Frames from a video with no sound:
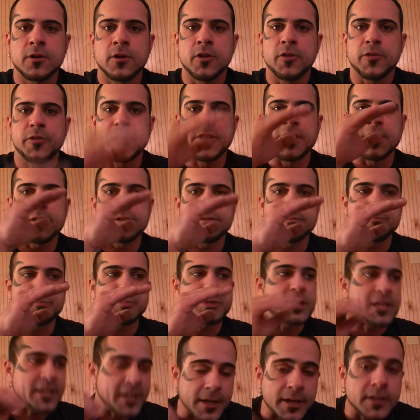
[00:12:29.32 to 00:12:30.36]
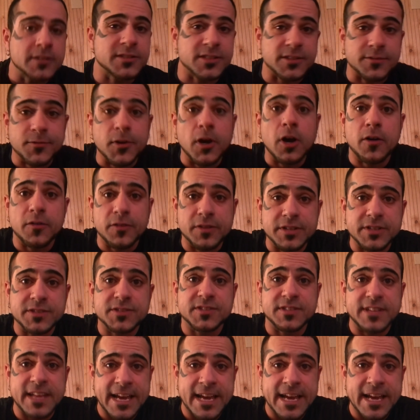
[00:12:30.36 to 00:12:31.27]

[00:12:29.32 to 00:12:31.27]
that because of all these